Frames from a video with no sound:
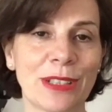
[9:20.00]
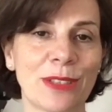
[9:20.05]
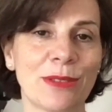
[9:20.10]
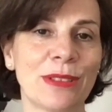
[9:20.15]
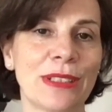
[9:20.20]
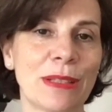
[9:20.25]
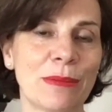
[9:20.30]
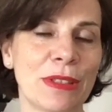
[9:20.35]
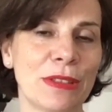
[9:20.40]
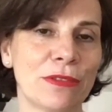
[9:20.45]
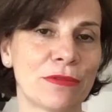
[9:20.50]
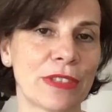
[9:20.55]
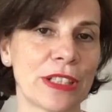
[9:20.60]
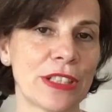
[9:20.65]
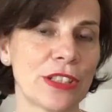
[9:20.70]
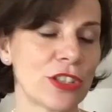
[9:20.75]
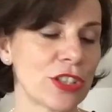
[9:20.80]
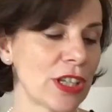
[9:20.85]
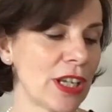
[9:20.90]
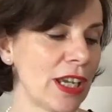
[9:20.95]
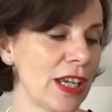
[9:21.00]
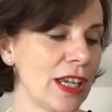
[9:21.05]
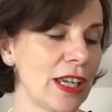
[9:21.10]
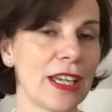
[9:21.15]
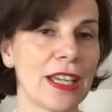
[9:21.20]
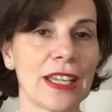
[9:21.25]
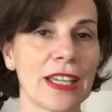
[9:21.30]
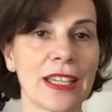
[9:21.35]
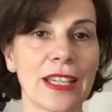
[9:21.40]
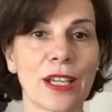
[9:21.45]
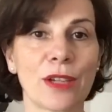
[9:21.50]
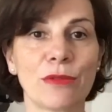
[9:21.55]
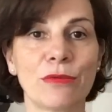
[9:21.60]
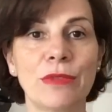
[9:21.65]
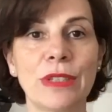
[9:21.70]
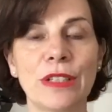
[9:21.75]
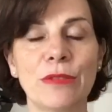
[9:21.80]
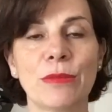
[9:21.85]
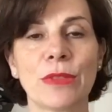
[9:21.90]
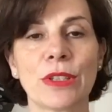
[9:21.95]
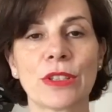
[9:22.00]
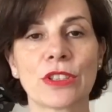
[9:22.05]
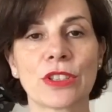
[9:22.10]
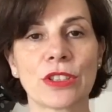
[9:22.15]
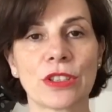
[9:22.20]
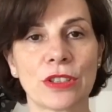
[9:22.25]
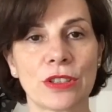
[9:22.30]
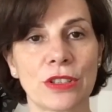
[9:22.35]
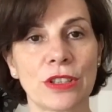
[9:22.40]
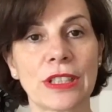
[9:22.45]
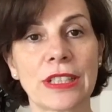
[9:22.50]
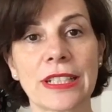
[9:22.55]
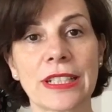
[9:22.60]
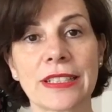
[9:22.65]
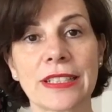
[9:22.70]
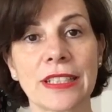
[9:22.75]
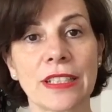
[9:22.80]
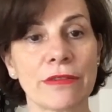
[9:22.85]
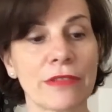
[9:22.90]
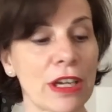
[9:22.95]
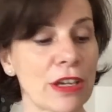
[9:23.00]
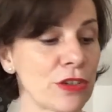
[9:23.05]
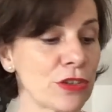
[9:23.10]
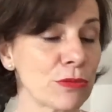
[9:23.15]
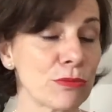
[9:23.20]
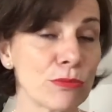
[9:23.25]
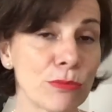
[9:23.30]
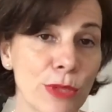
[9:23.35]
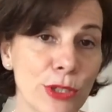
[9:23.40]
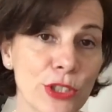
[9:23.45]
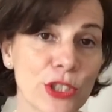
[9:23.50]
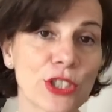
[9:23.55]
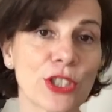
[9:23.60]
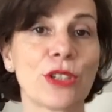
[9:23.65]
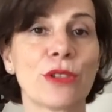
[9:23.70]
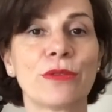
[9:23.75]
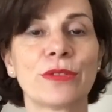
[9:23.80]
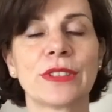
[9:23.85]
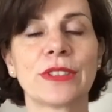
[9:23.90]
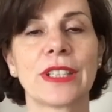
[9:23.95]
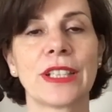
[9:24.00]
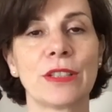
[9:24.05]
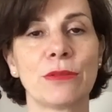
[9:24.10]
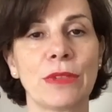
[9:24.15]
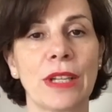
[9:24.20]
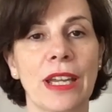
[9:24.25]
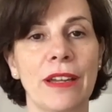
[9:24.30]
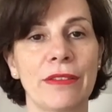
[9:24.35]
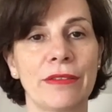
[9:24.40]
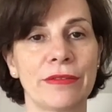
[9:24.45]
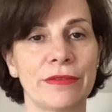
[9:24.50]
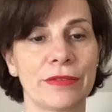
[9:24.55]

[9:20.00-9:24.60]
are really much a classic of ours, much loved, and we have them in various colors.